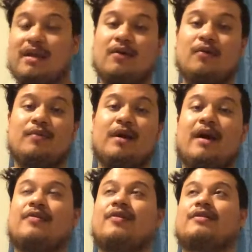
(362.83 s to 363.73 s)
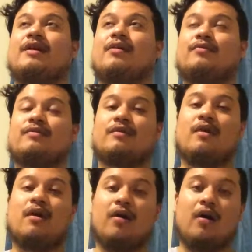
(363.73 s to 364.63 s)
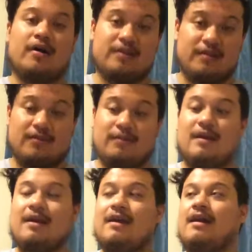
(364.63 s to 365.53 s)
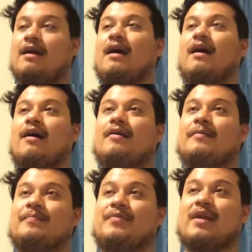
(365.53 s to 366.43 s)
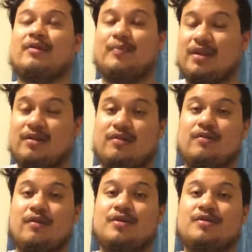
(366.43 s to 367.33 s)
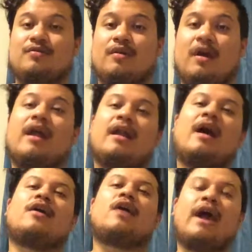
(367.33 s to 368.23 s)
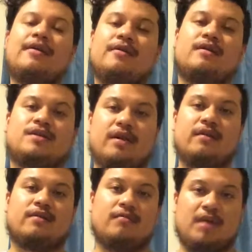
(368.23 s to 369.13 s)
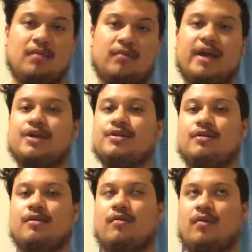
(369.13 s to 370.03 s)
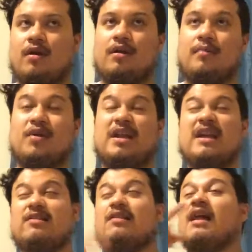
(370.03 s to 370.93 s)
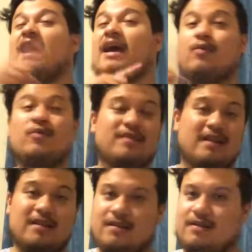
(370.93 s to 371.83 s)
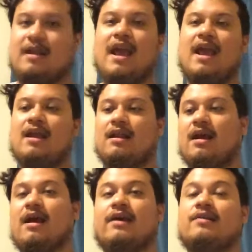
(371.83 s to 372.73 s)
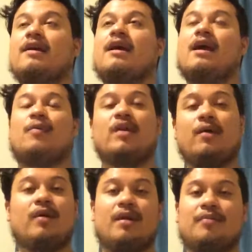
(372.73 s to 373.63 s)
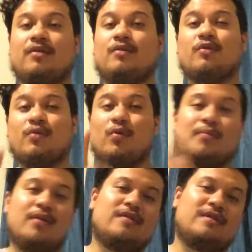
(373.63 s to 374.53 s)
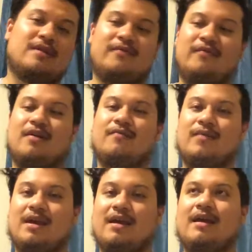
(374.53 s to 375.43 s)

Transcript: him. I thought that was awesome. I was a bit starstruck, and I had that chance to meet him last year in Raleigh, but his line was insane, guys. And when I went up there, there was only one person in front of me.